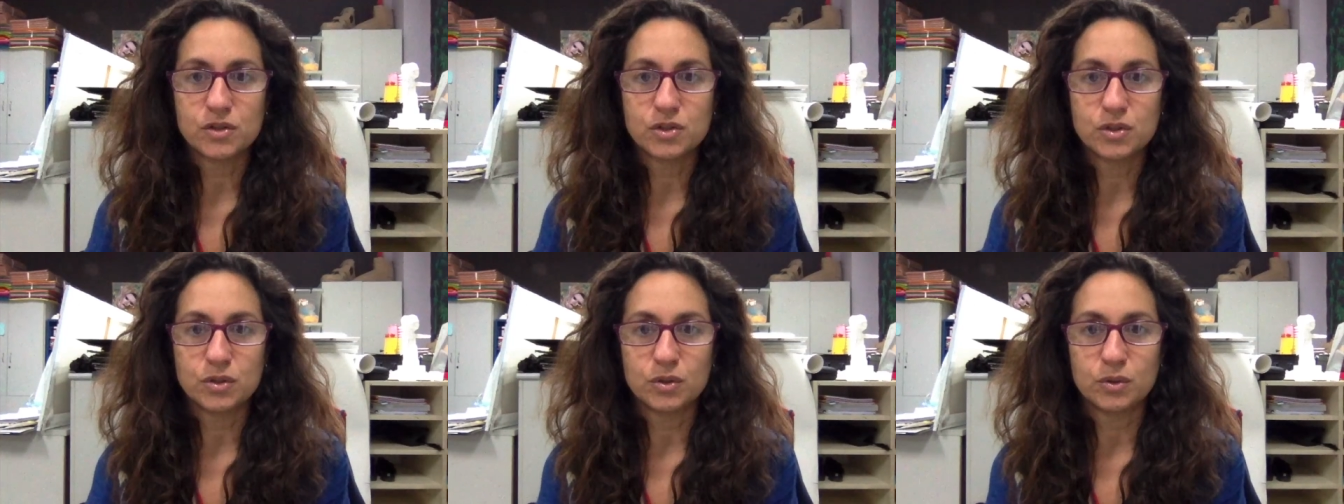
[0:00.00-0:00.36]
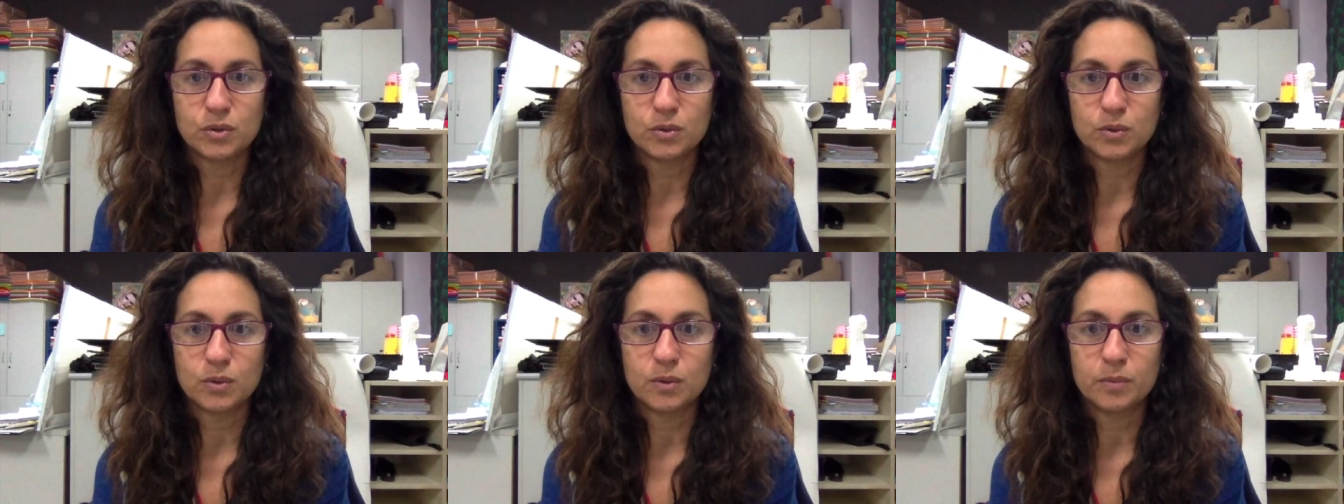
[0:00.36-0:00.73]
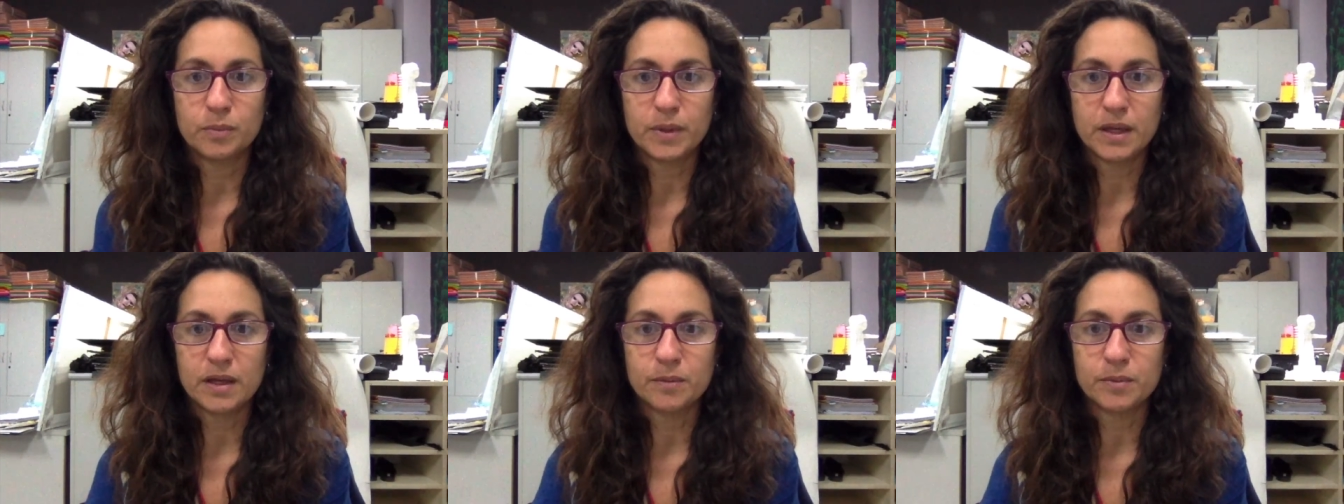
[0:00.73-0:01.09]
to
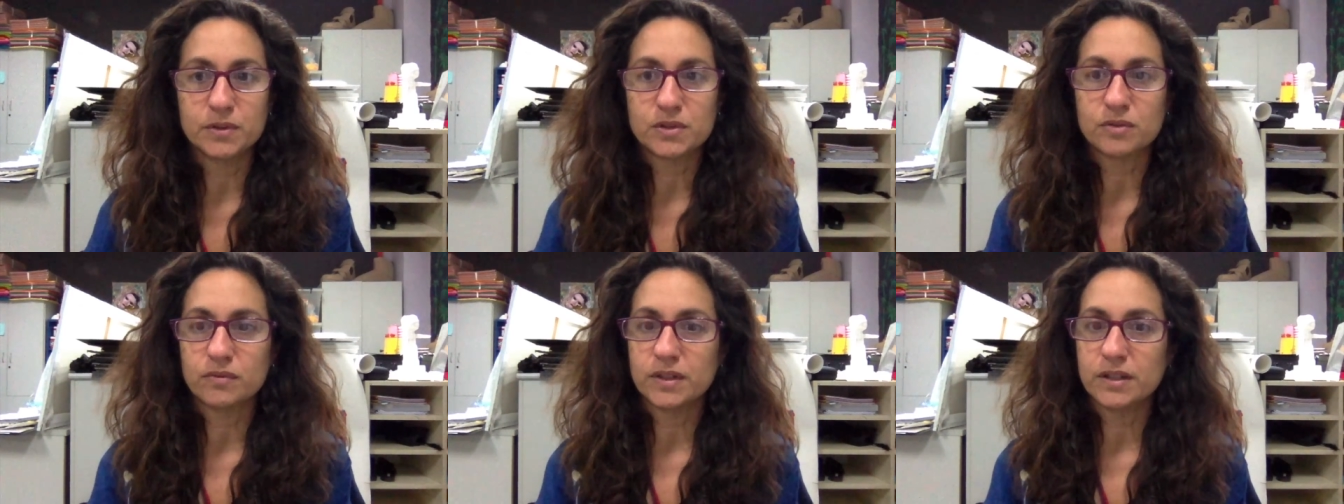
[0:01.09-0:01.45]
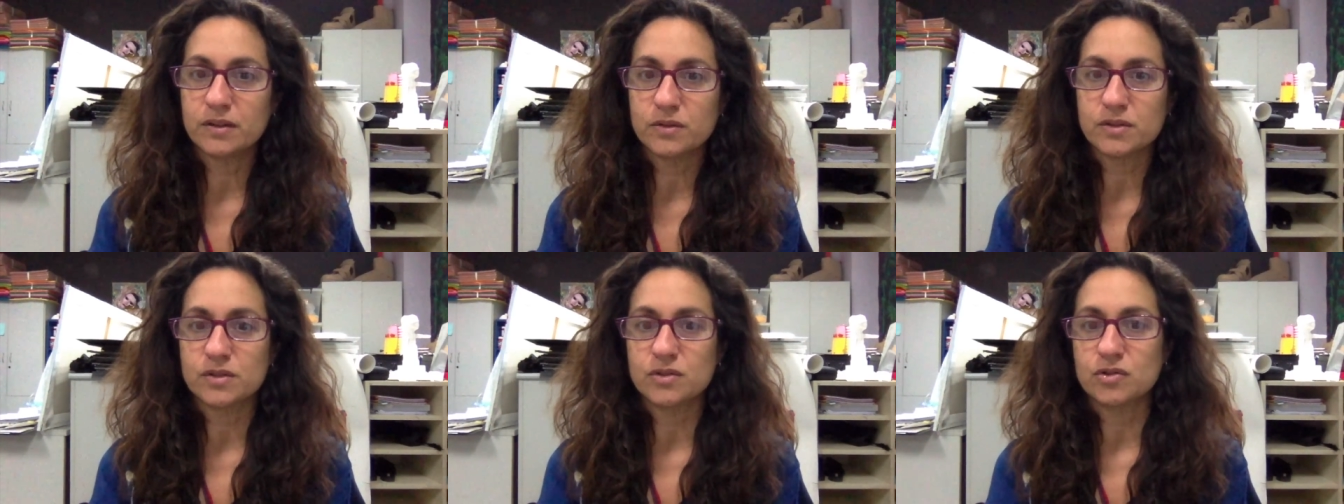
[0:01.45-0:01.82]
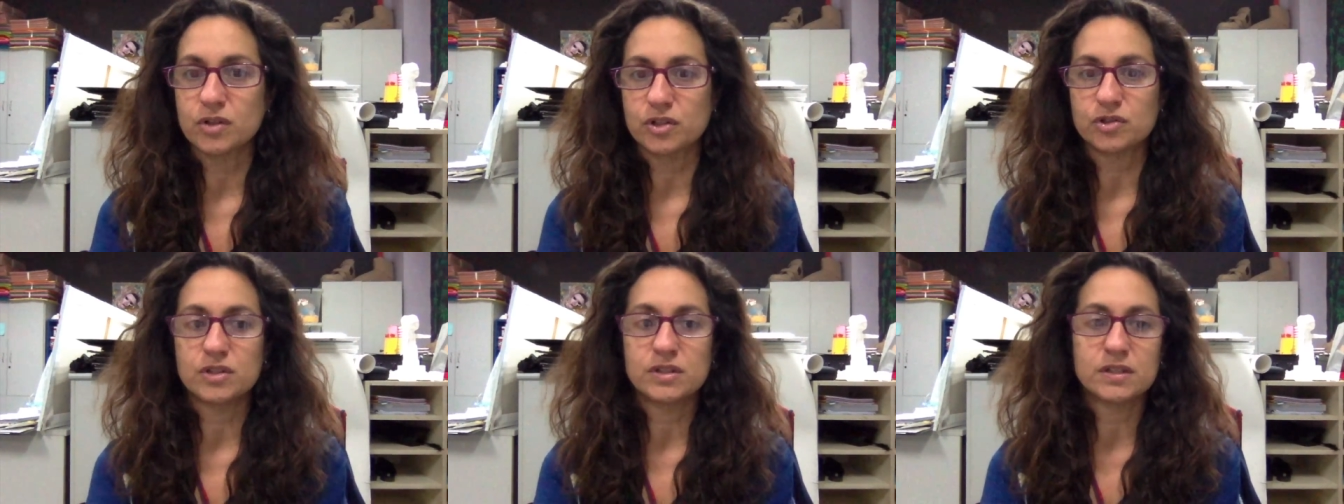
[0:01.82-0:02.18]
be able to read those
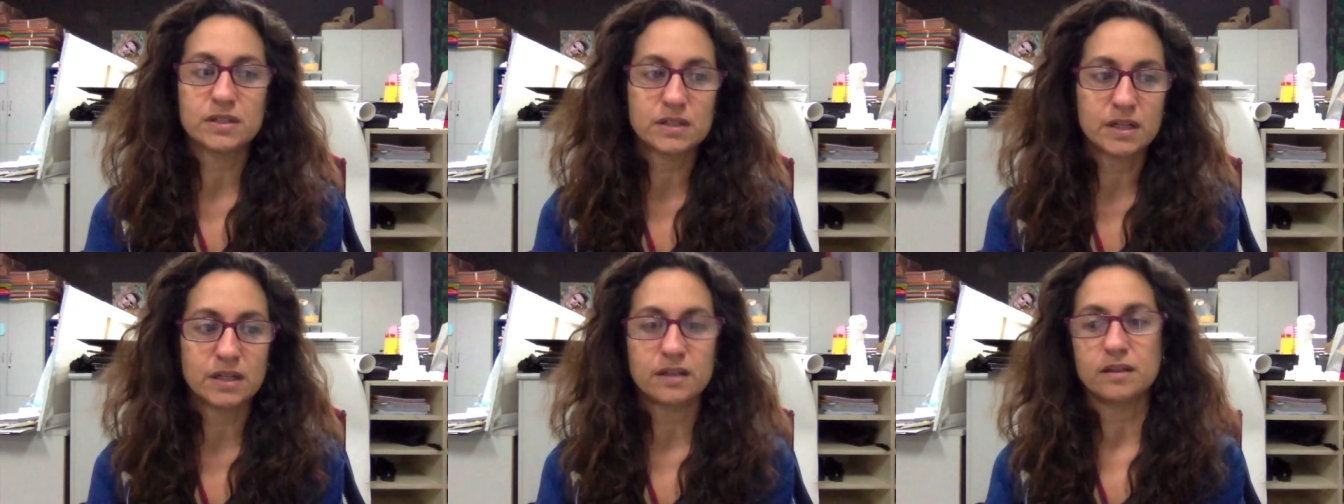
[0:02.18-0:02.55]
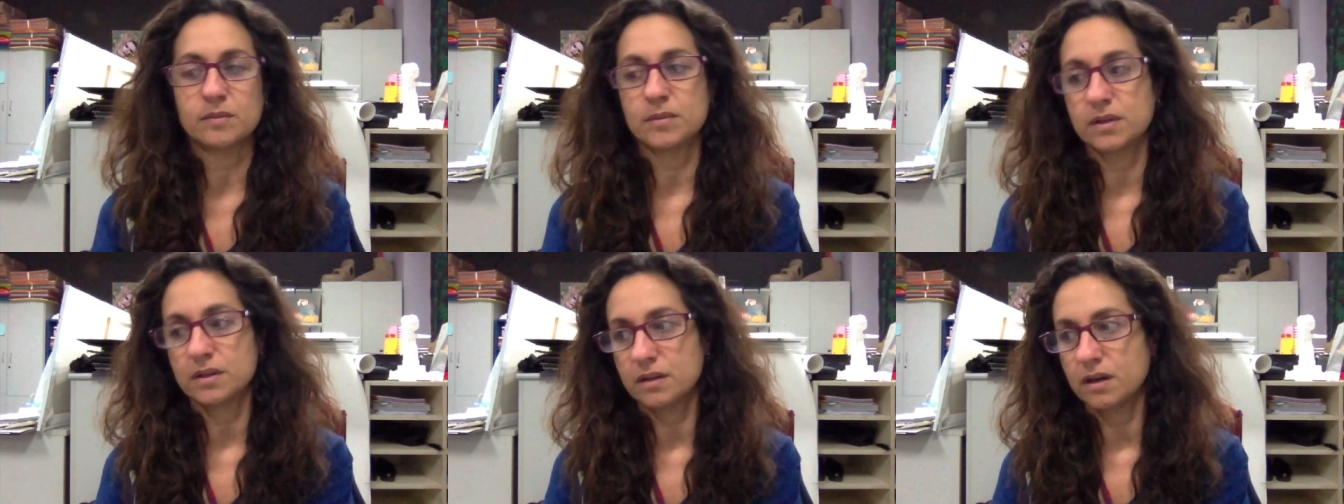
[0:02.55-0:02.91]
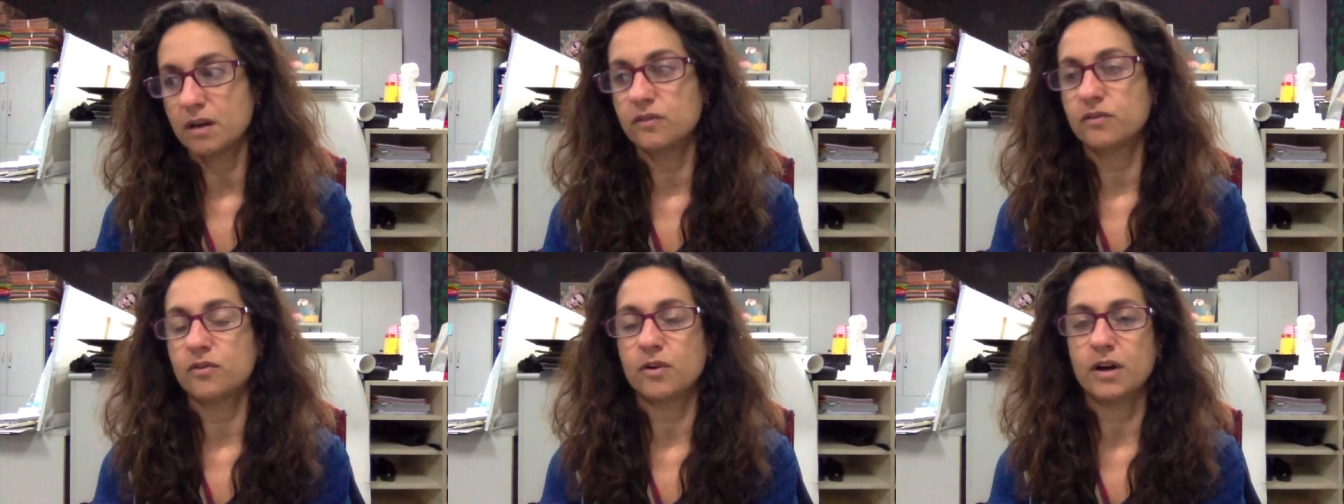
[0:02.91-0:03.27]
instructions and take them and go
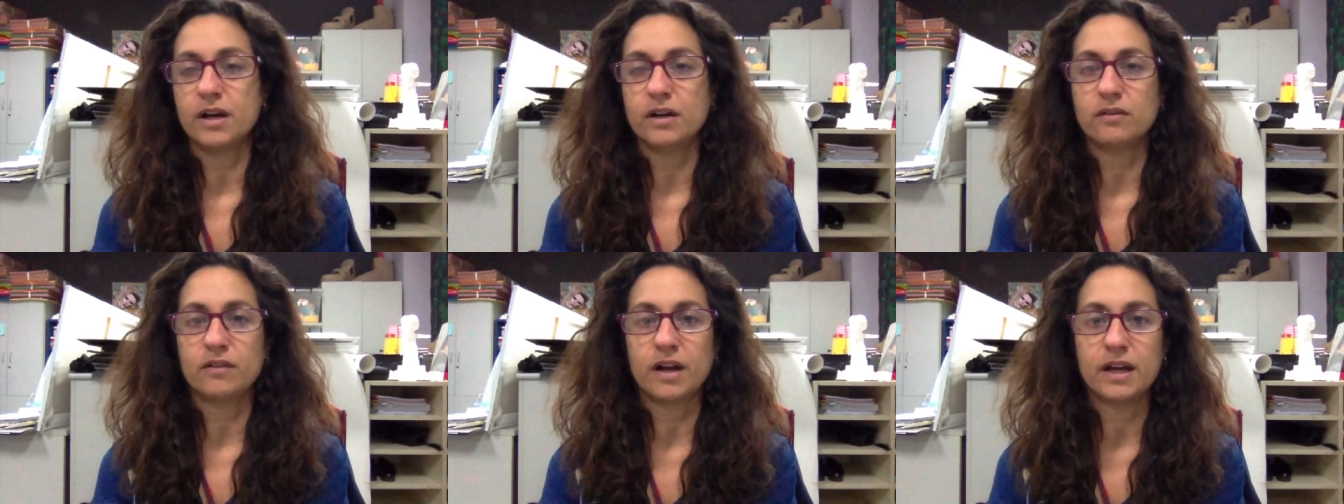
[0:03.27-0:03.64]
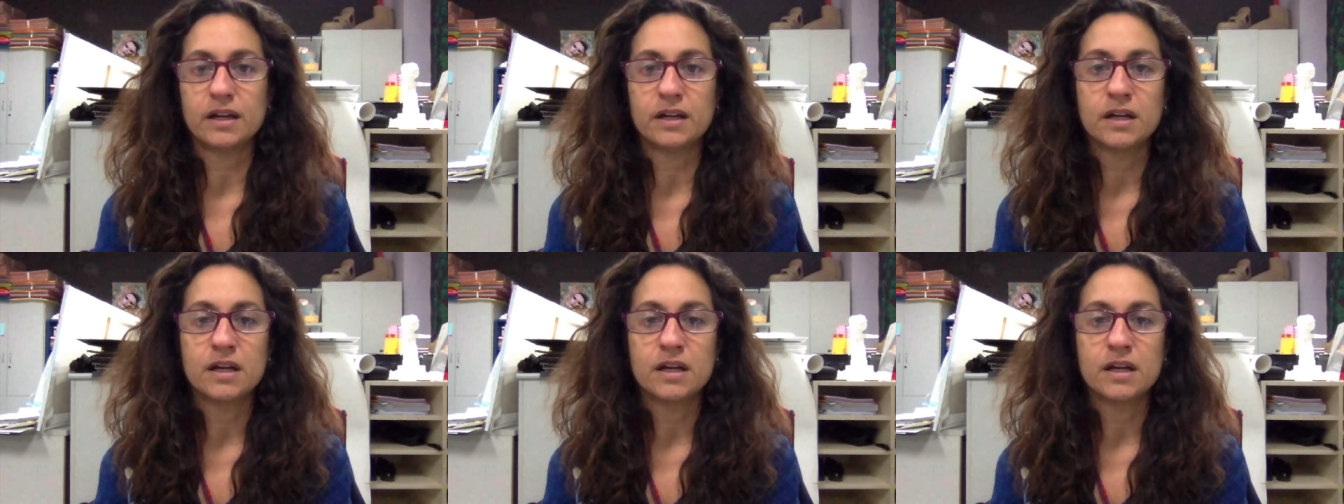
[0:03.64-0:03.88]
for it, right?